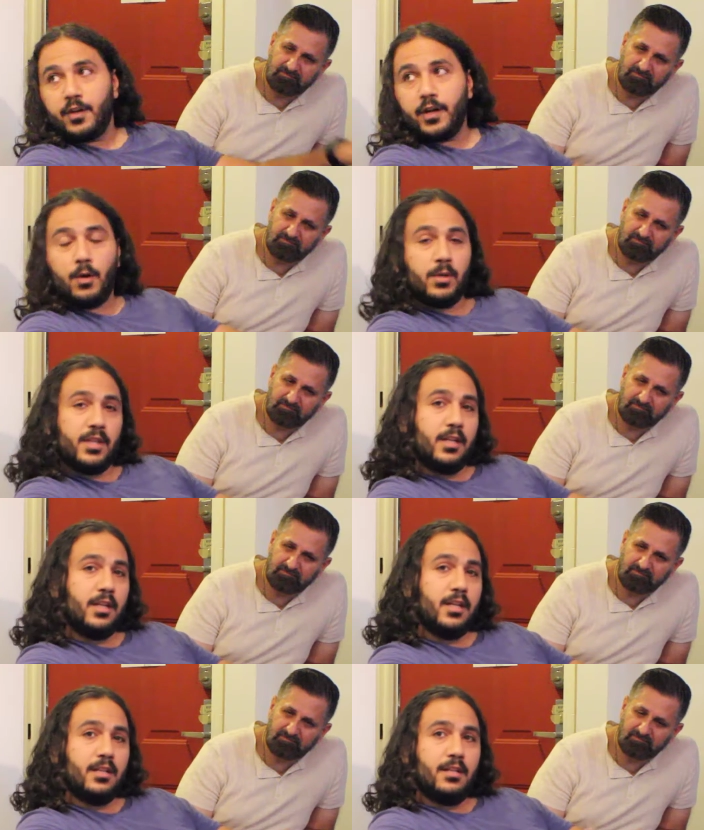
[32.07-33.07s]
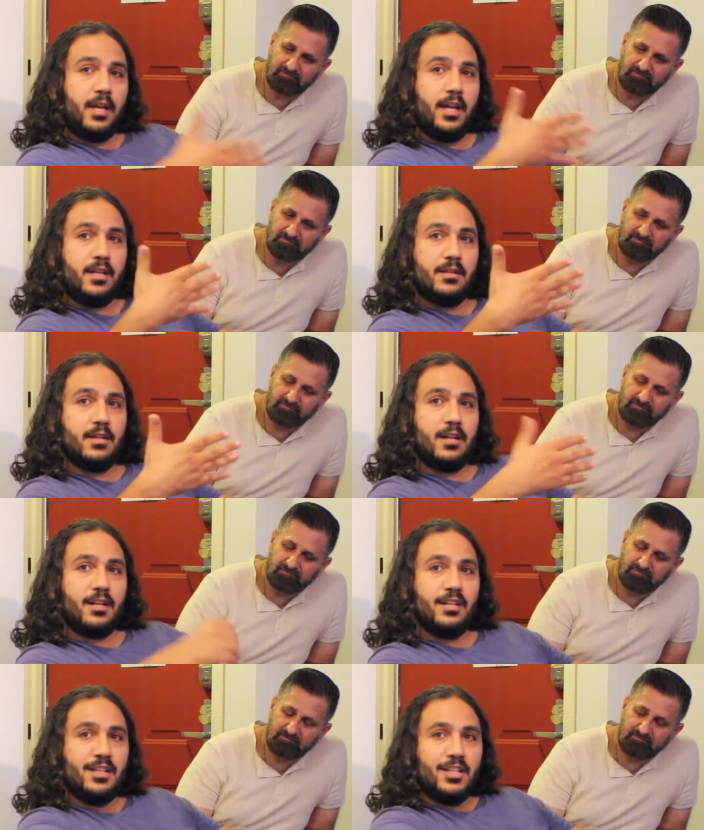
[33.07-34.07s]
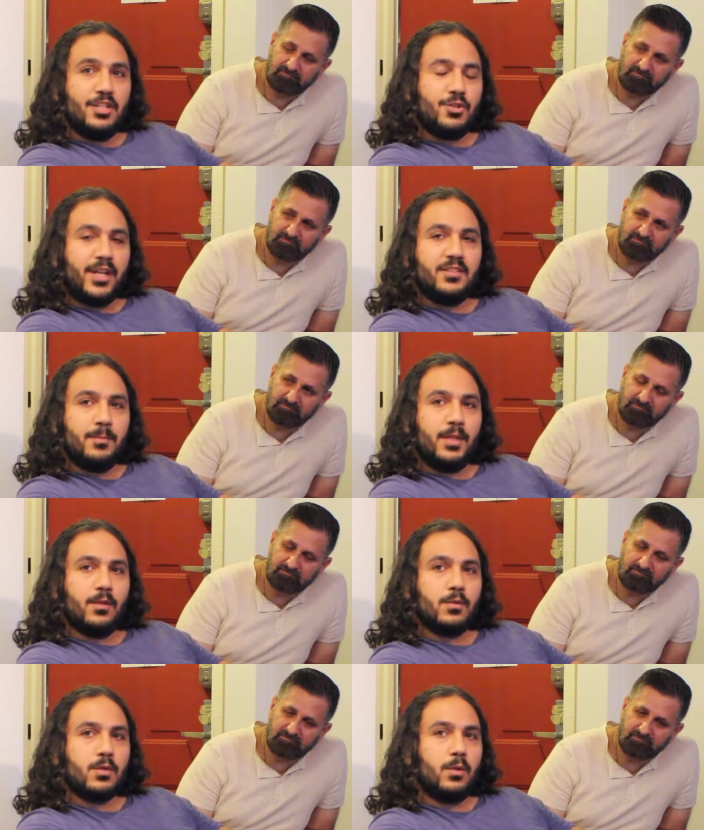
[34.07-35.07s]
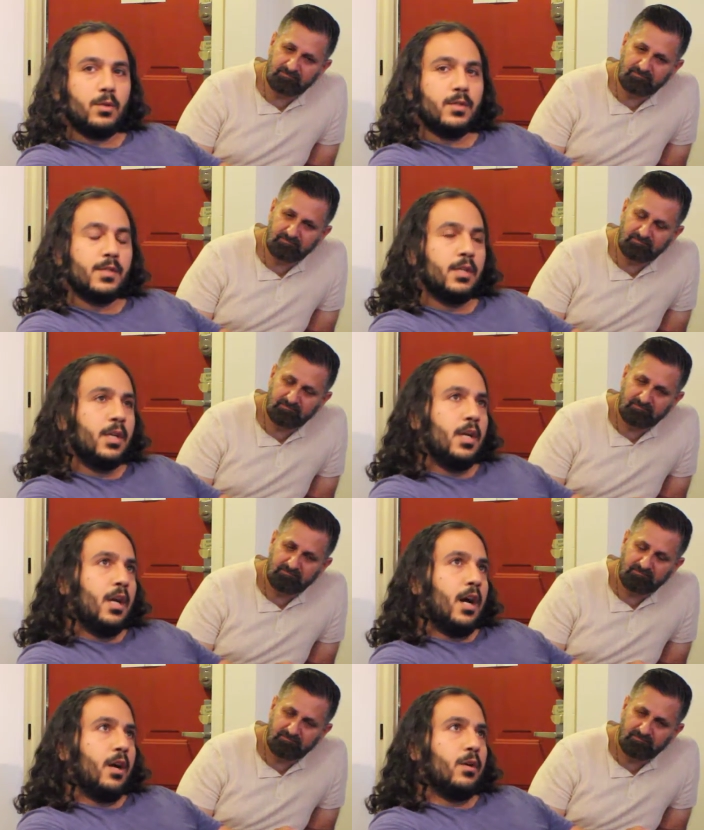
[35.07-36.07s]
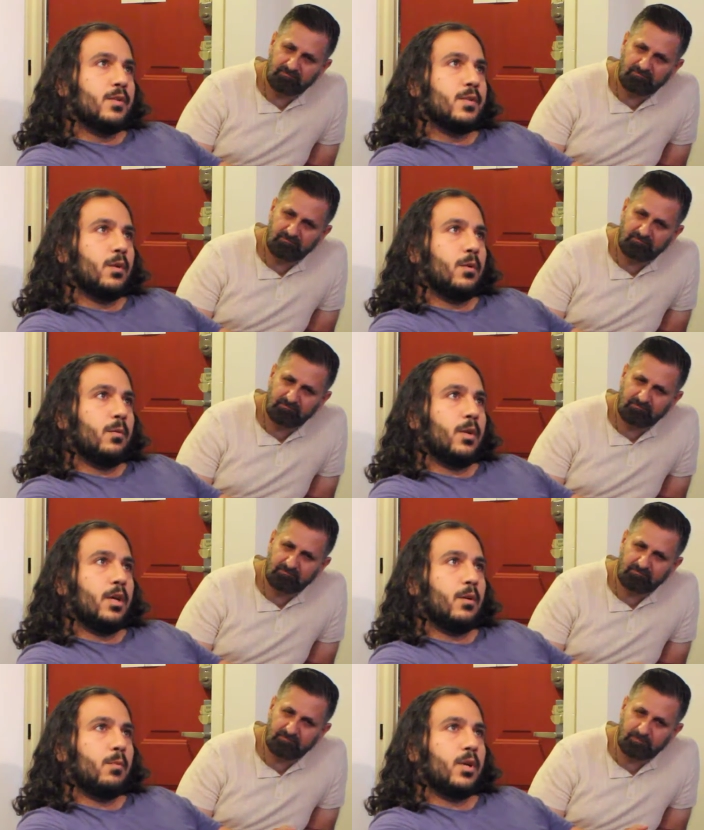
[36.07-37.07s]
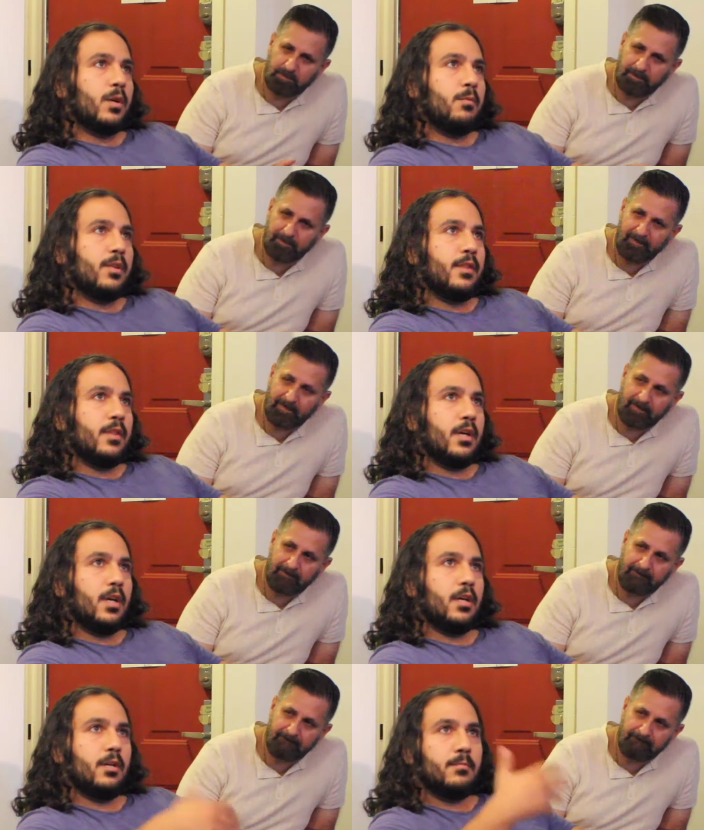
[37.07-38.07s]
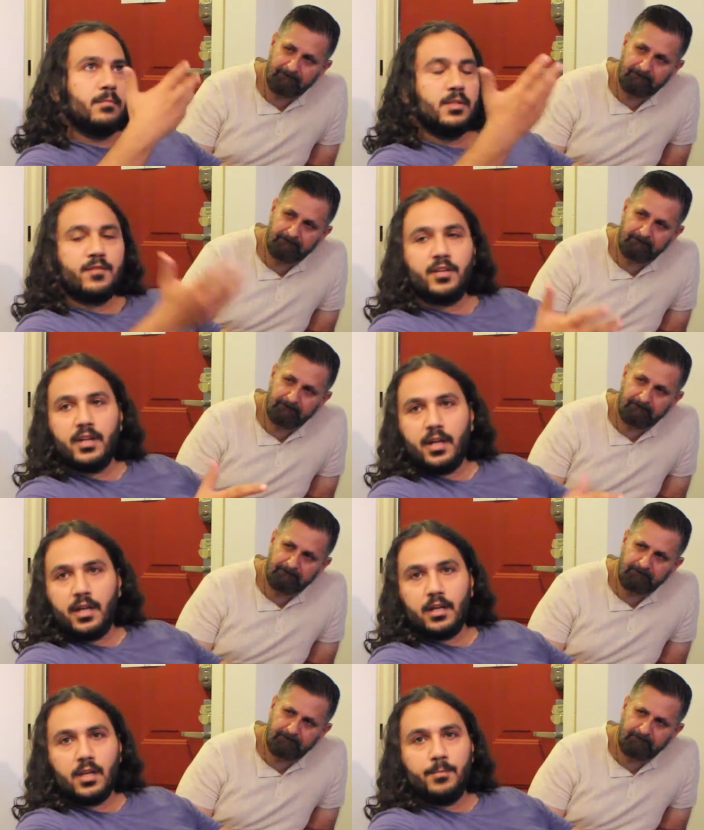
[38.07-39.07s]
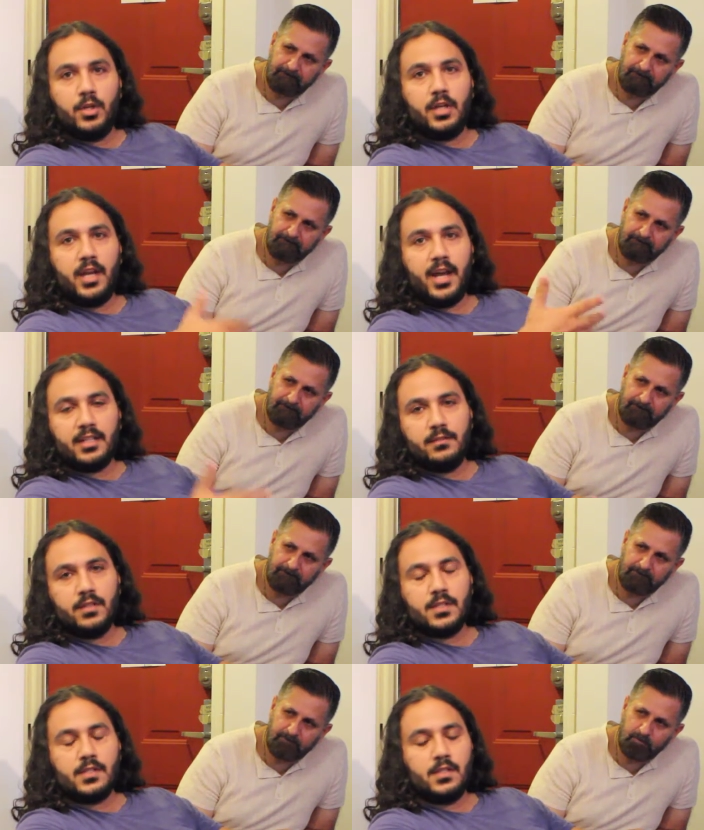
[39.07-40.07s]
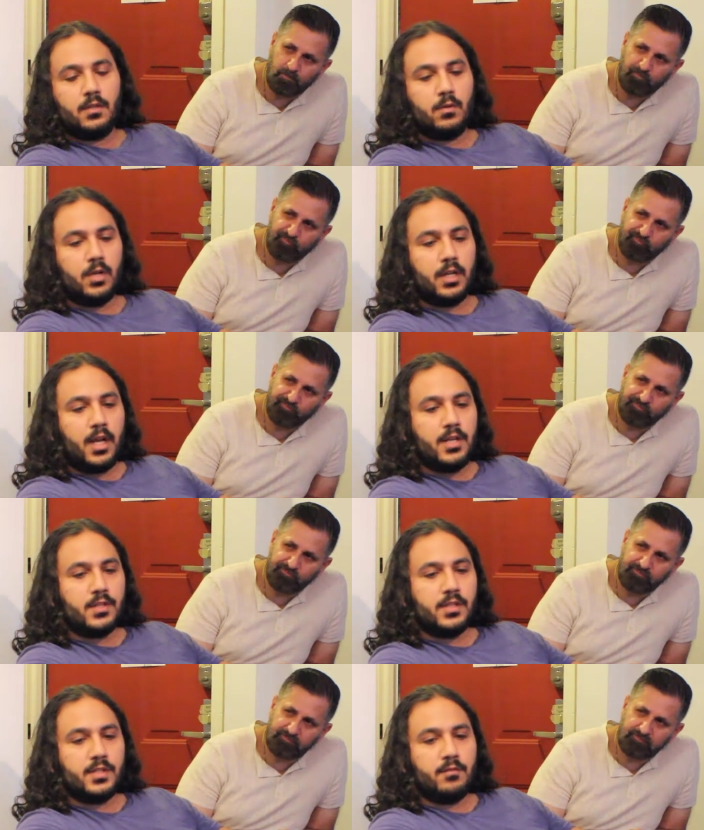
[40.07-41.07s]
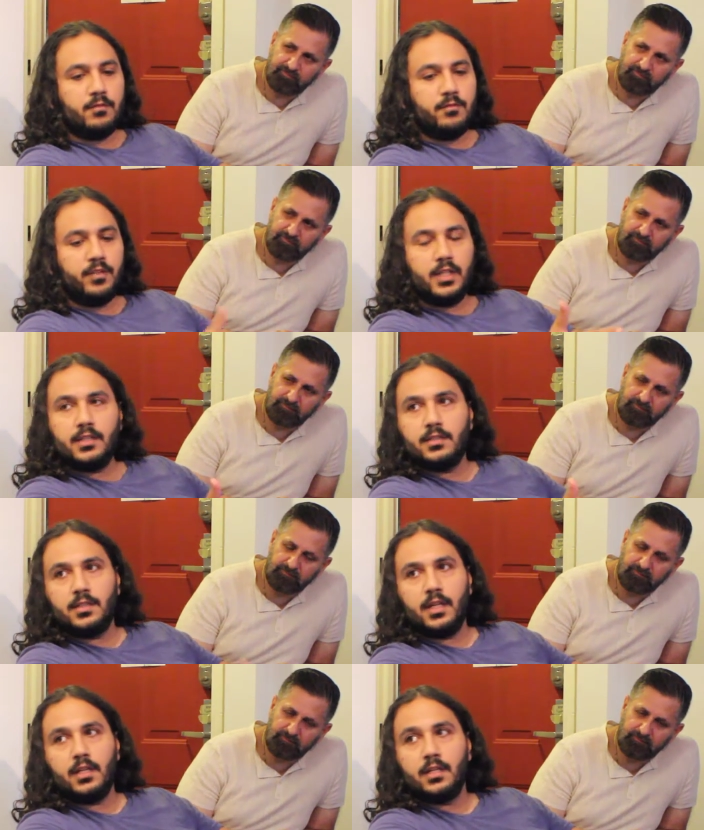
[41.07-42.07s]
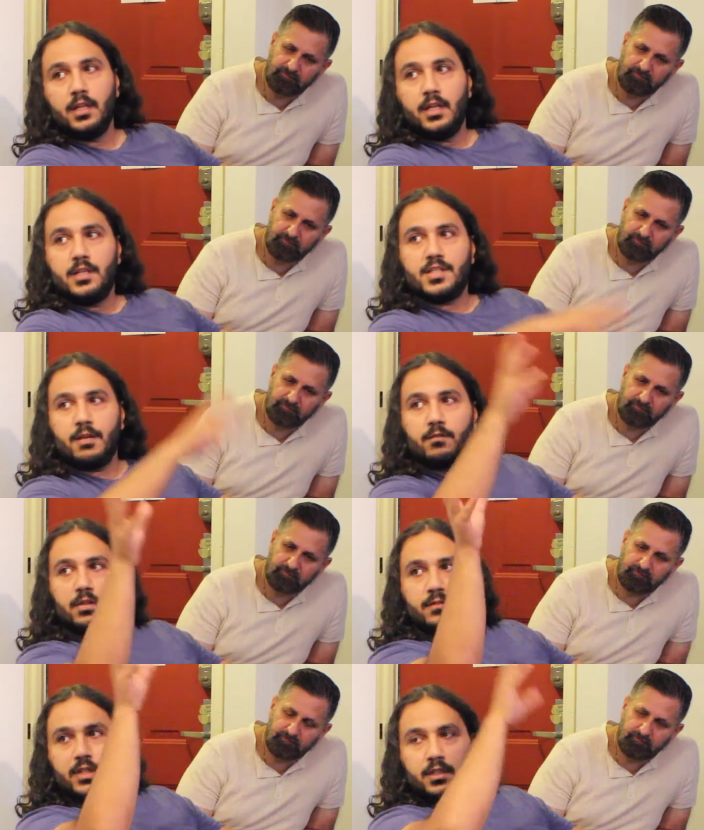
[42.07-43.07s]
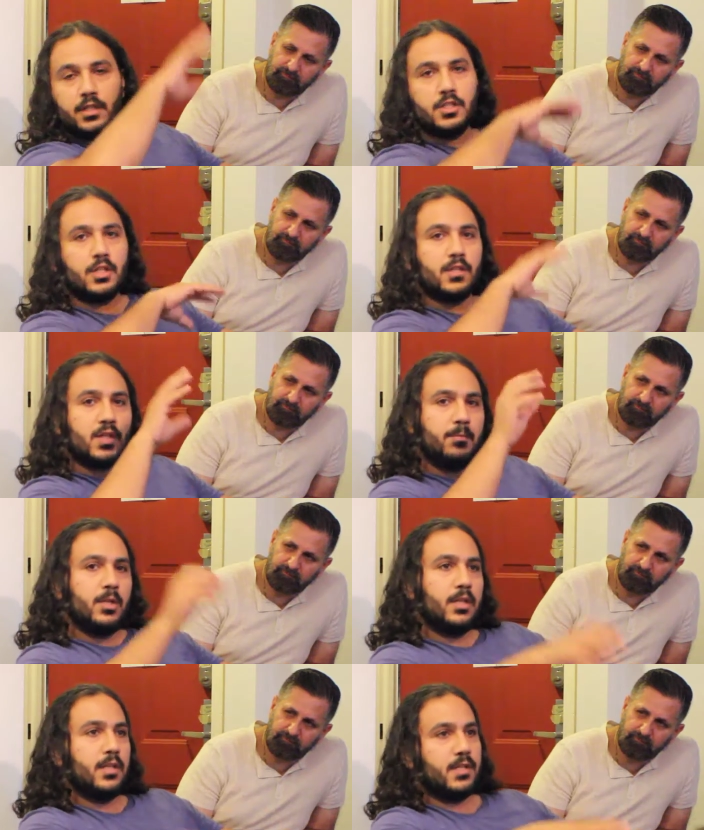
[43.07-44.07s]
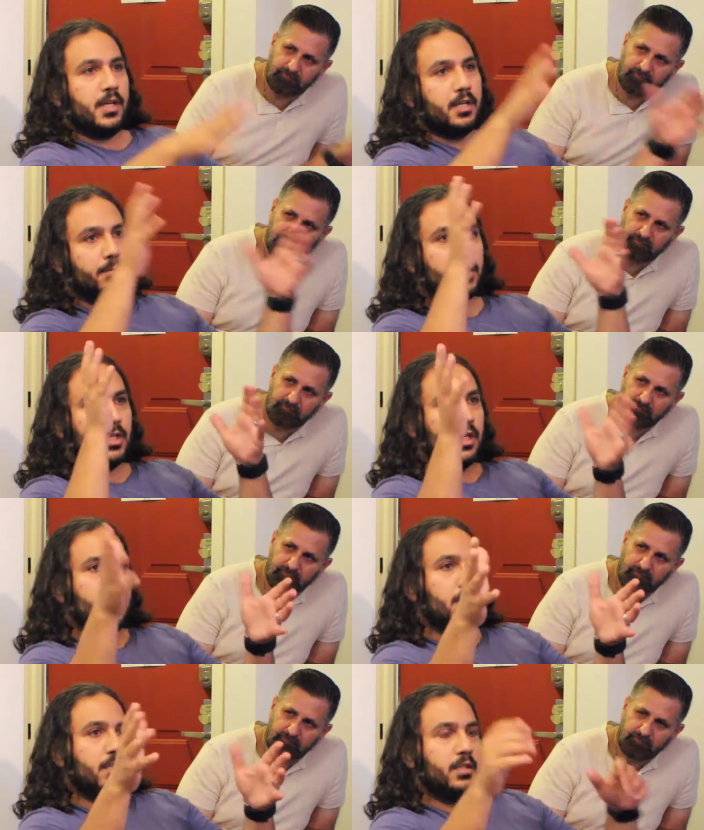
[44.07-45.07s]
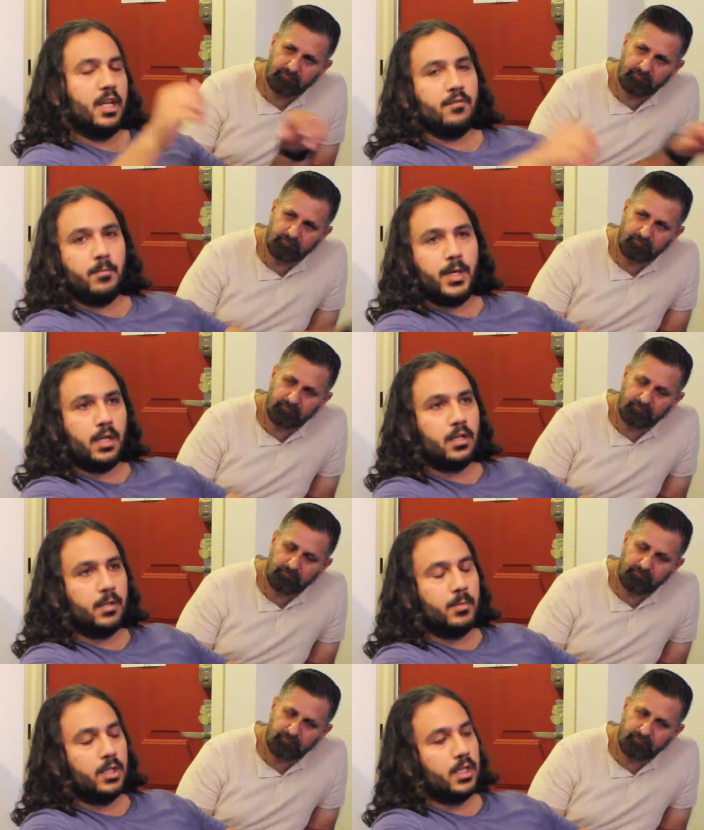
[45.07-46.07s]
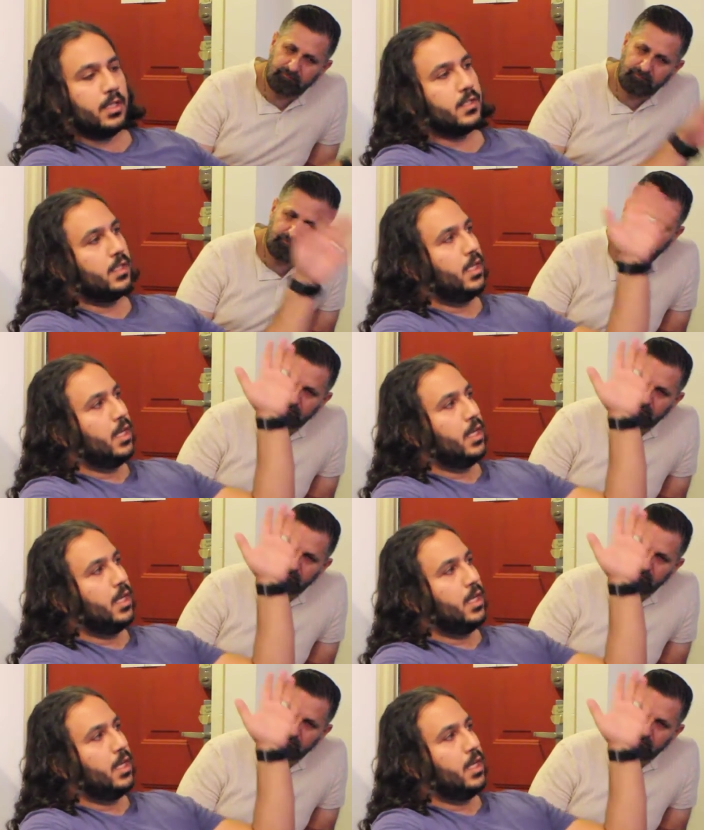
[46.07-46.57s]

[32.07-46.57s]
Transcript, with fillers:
Speaker 1: figure out what they needed and uh, tried to meet those goals. I also uh, work with uh, different community activists and organizers in Flint and several of the indigenous communities here in Michigan, Native American communities,